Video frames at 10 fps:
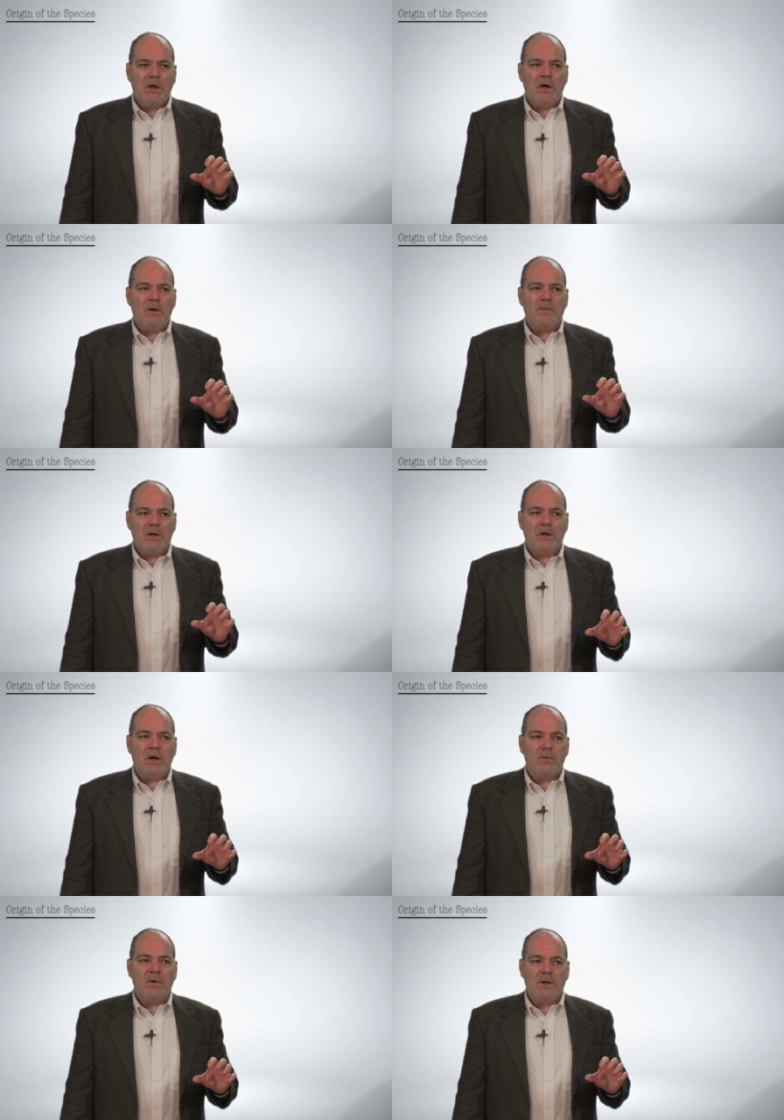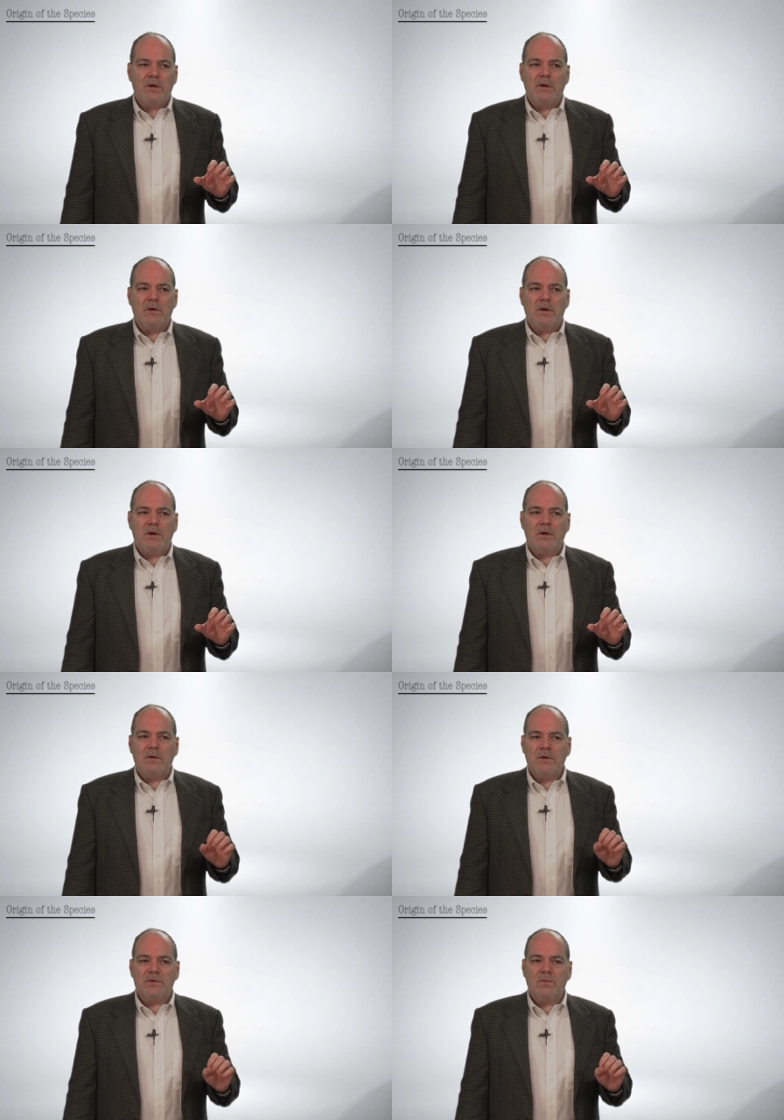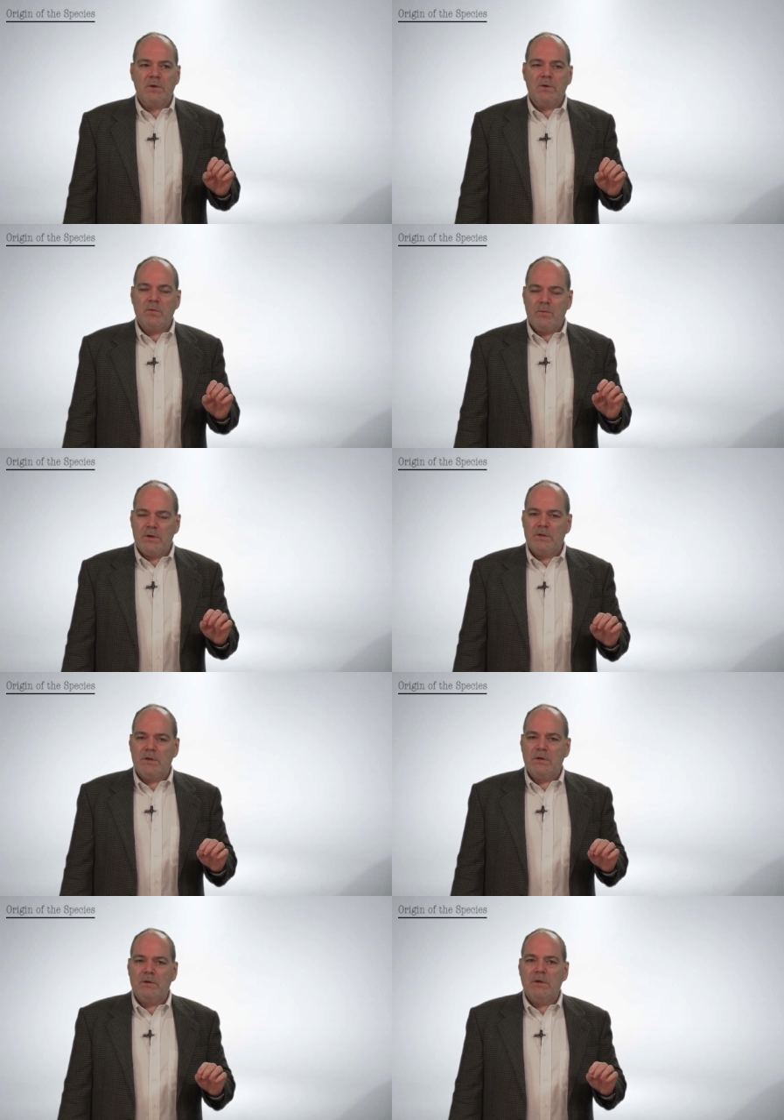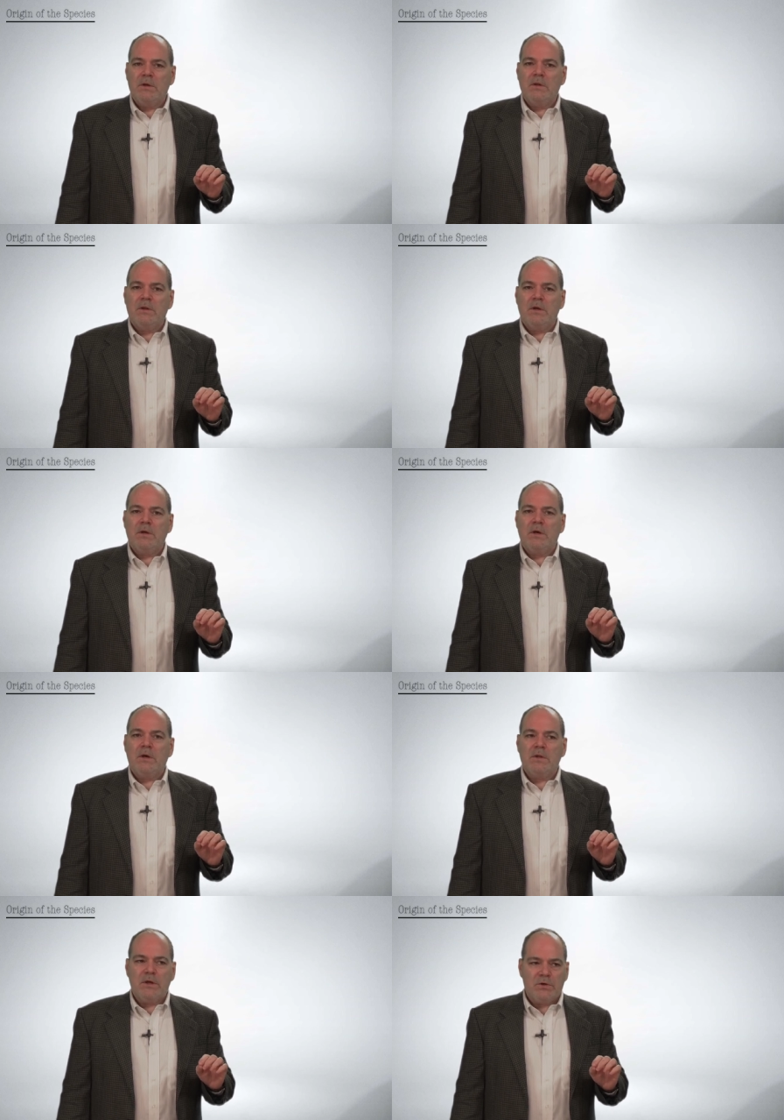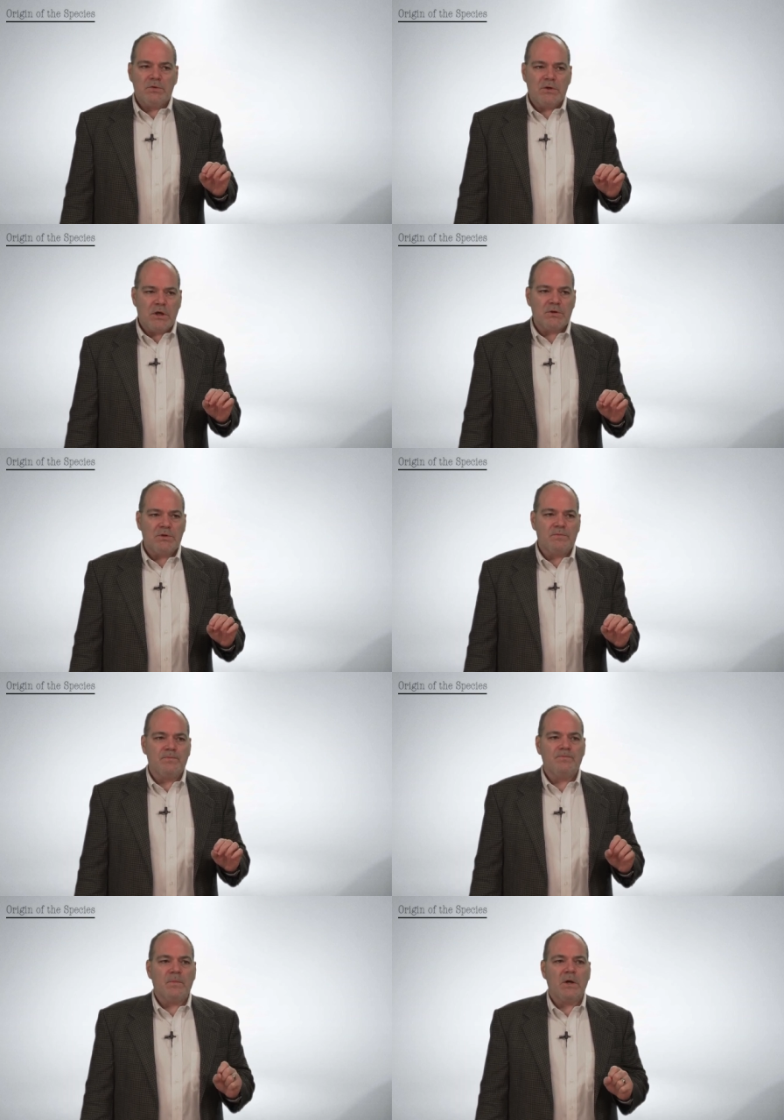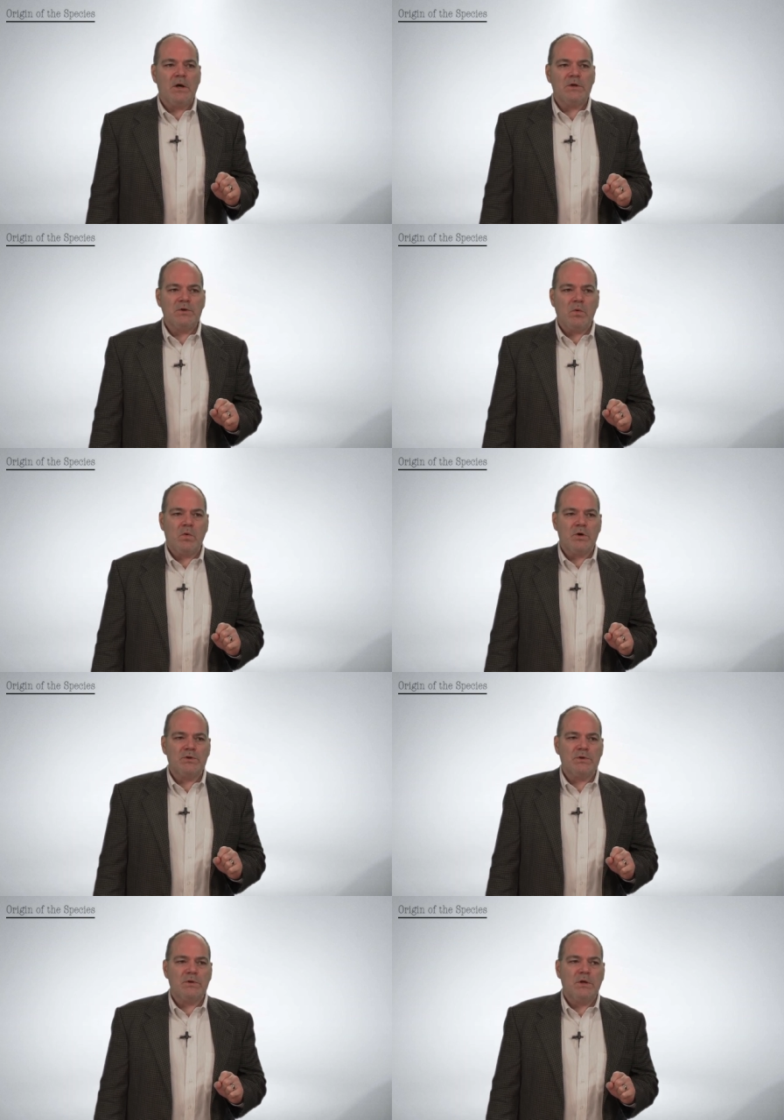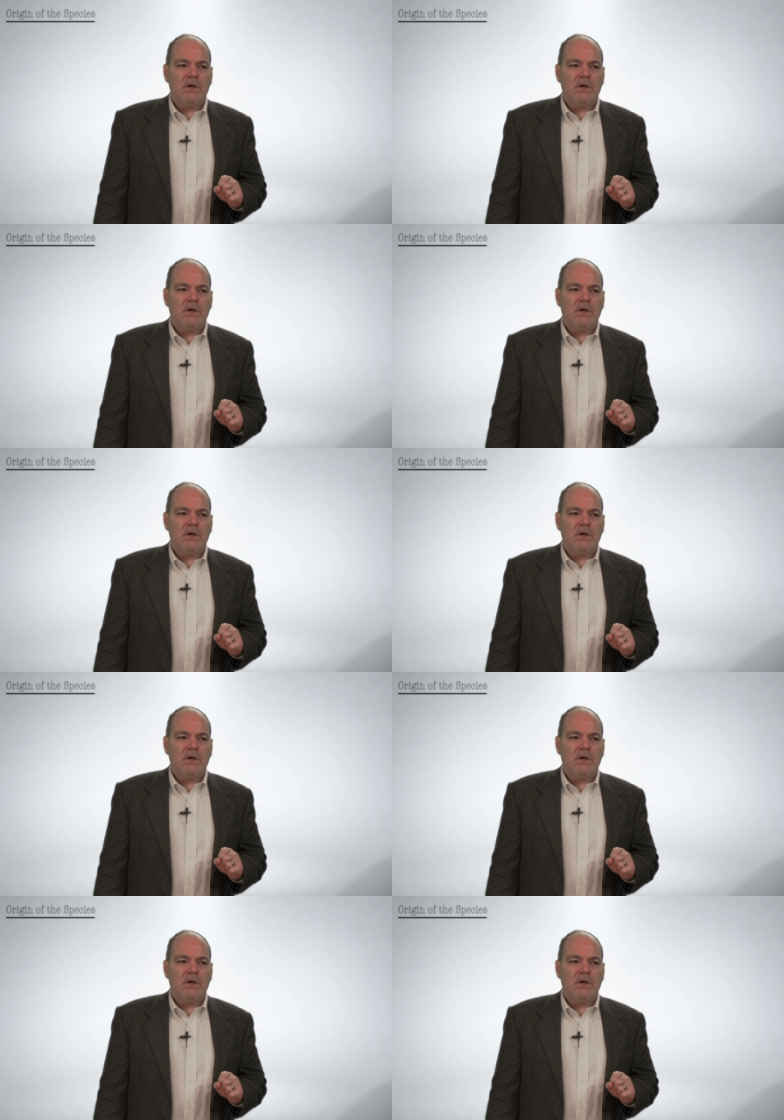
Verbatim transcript: Uh, but in our reading uh, this week, we read the, the, uh, the introduction uh, to origin.